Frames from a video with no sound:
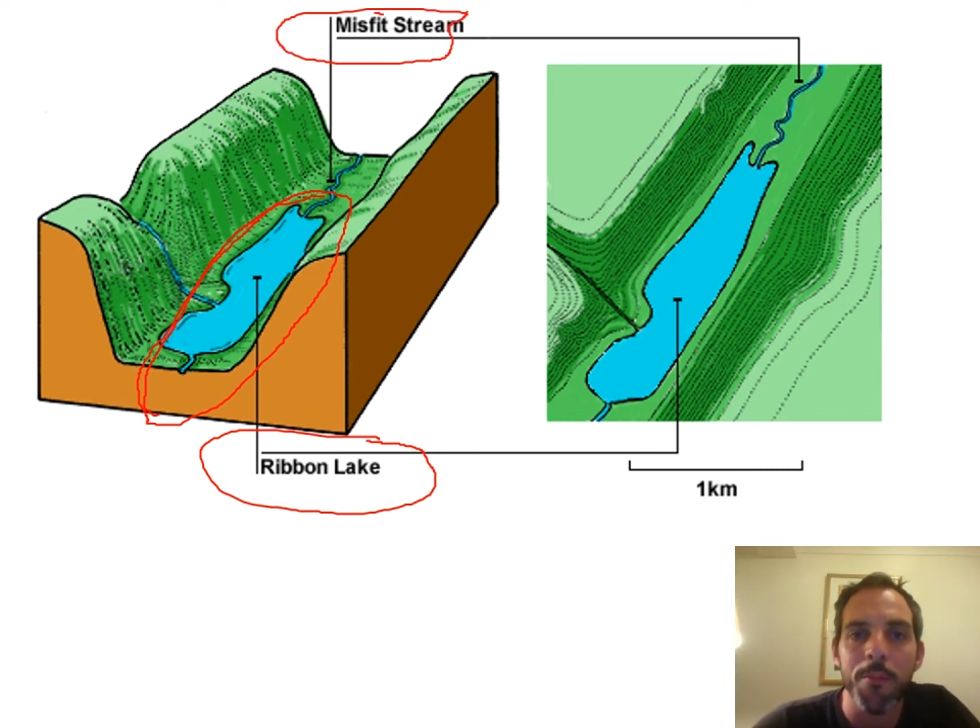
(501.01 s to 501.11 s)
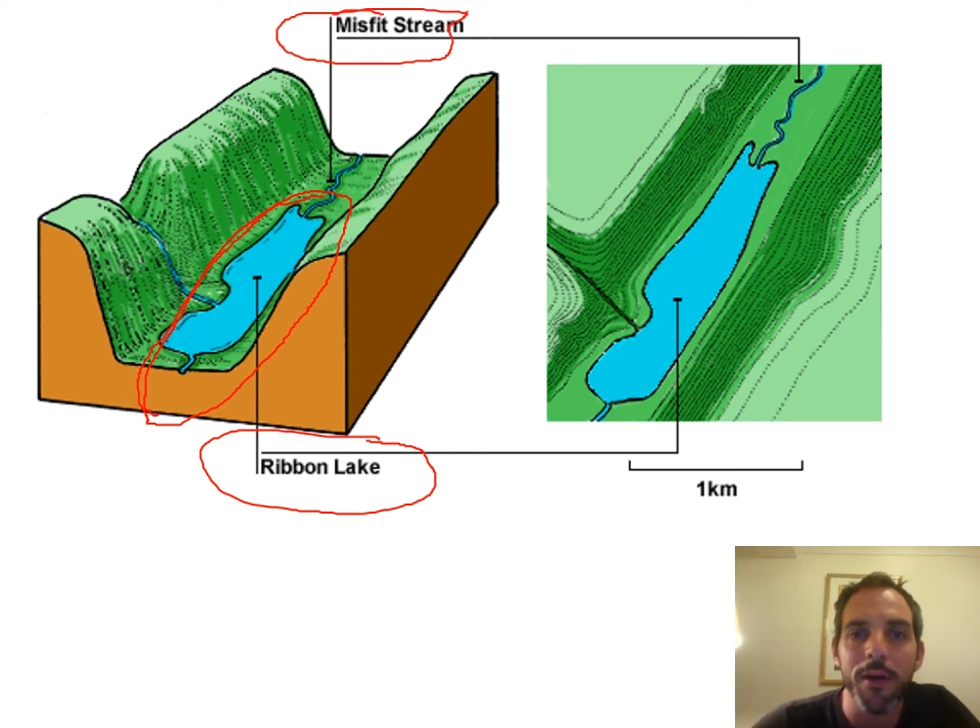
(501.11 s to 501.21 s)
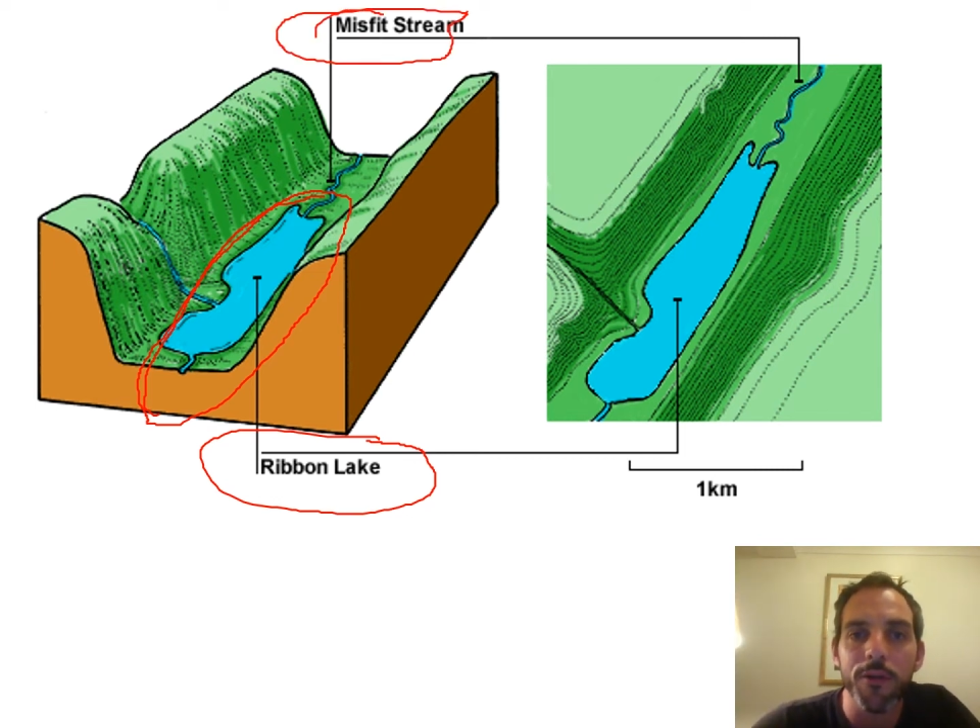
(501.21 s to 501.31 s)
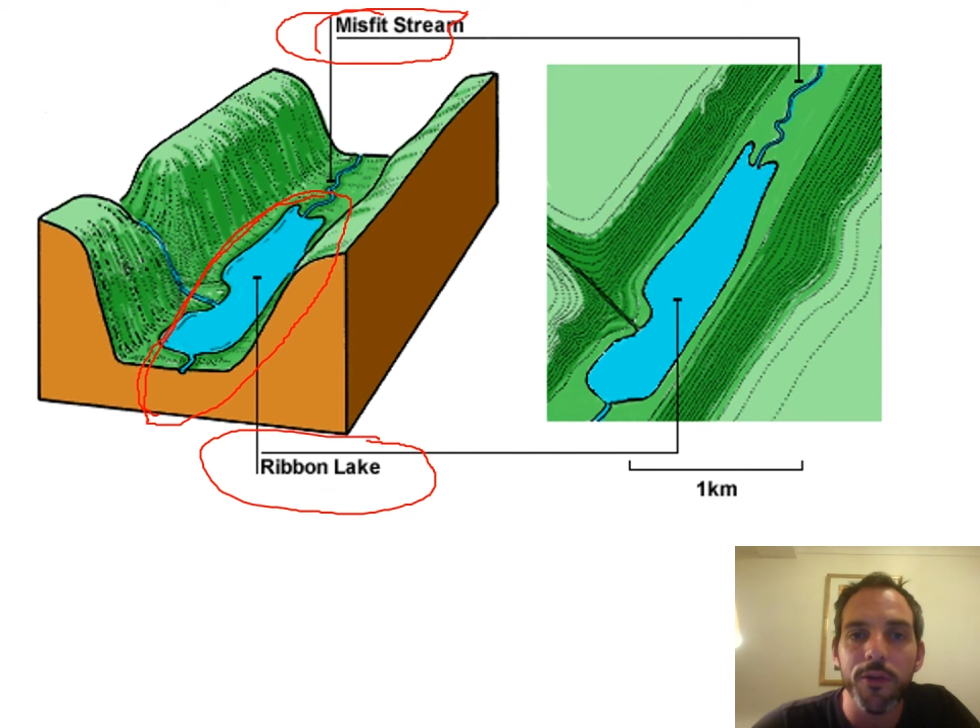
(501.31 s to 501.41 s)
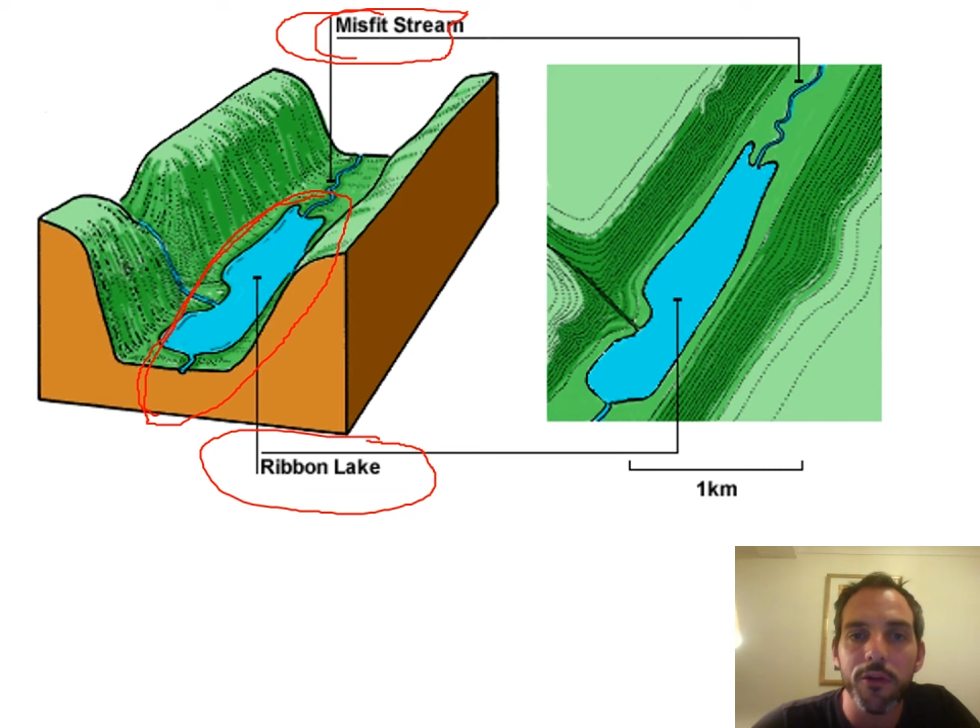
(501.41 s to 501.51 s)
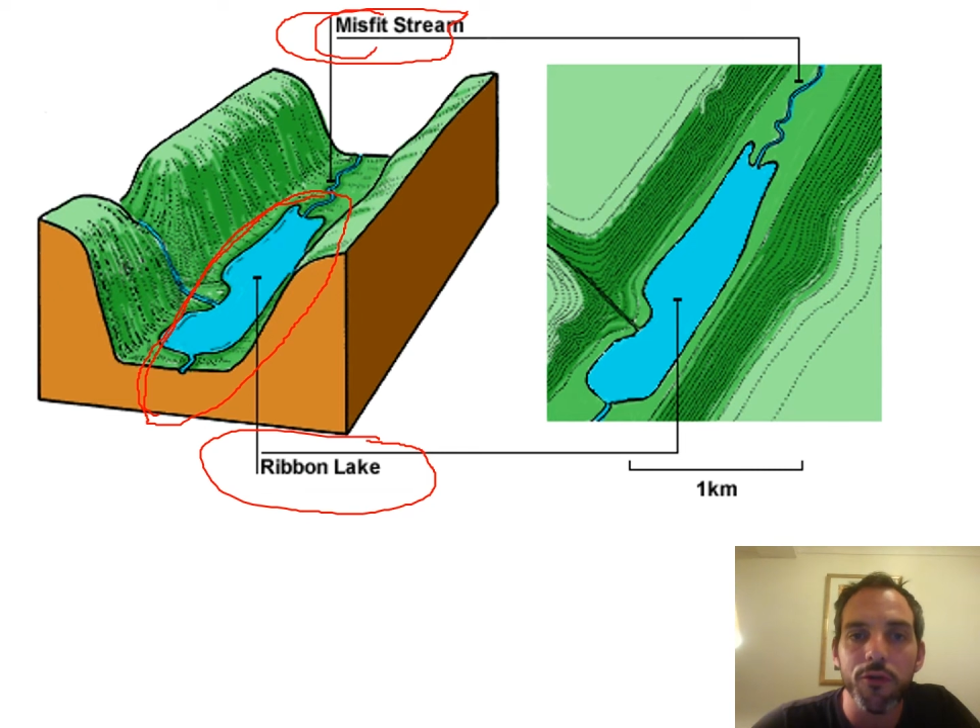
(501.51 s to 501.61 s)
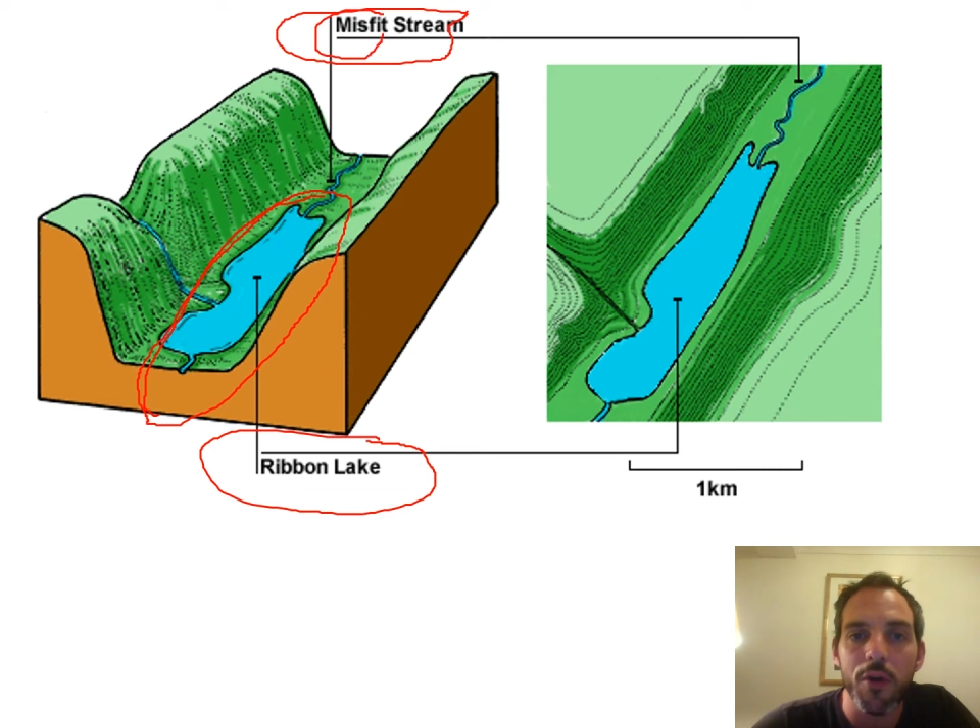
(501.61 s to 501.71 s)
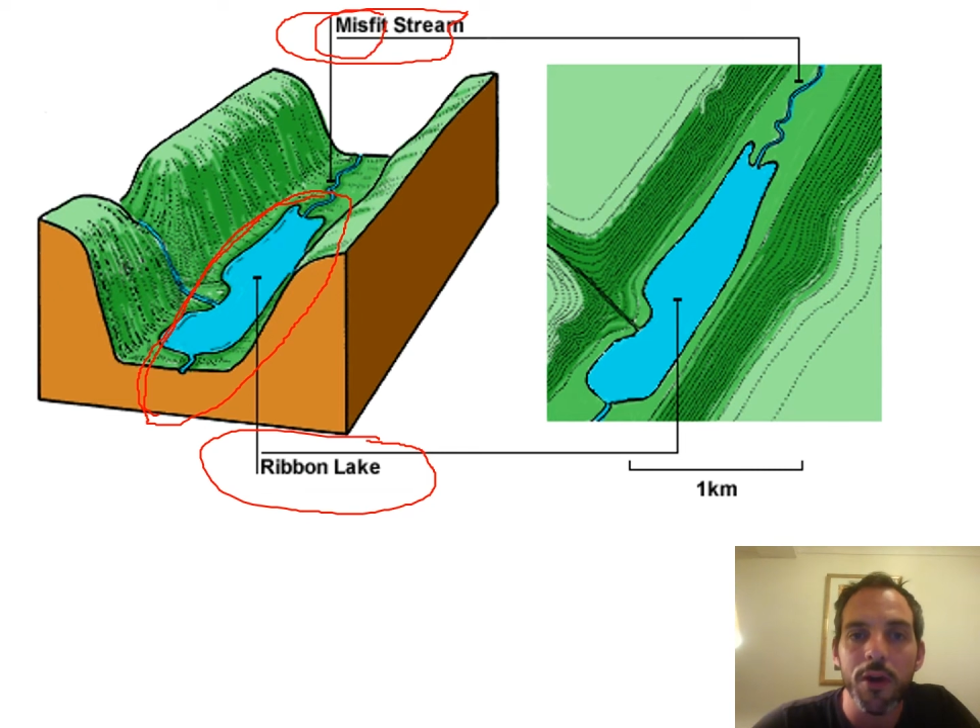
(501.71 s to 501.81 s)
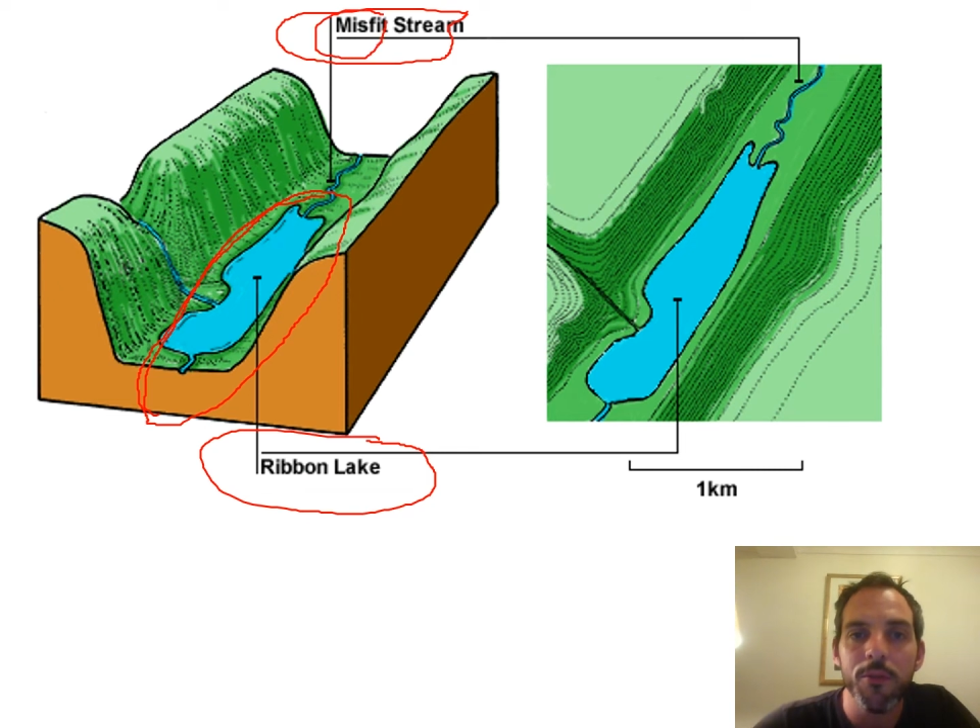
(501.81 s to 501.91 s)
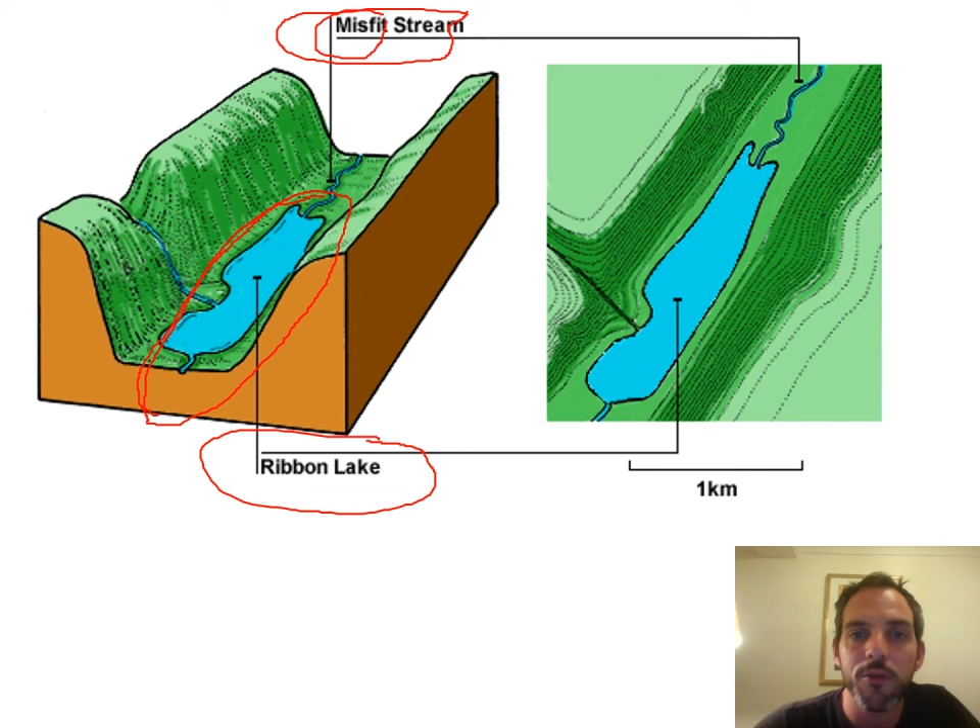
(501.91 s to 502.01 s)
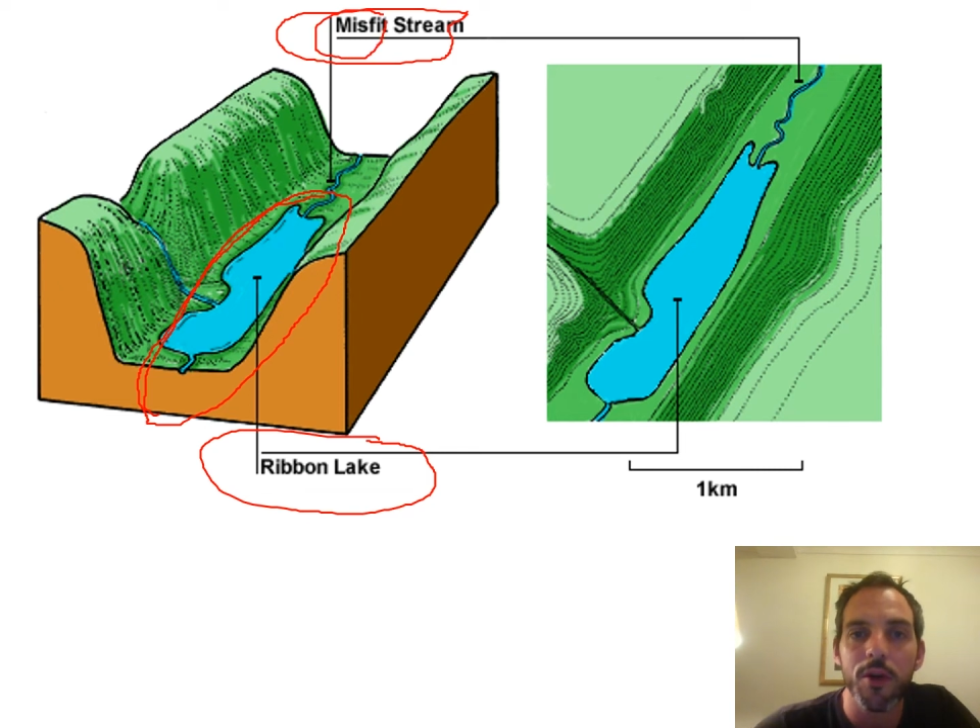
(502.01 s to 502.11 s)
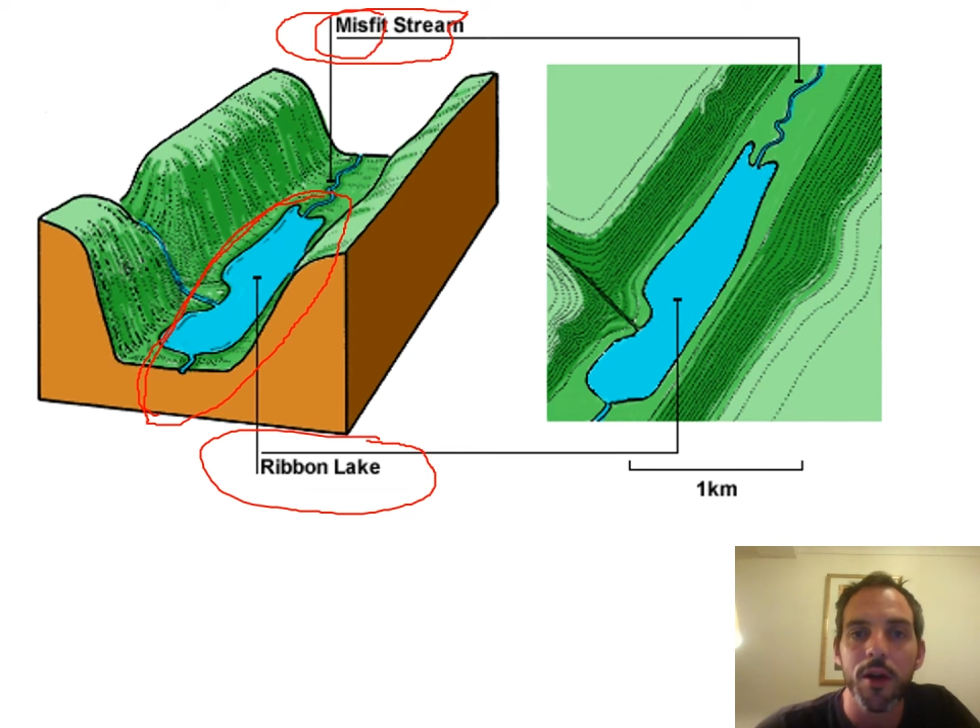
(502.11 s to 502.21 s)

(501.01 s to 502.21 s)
misfit streams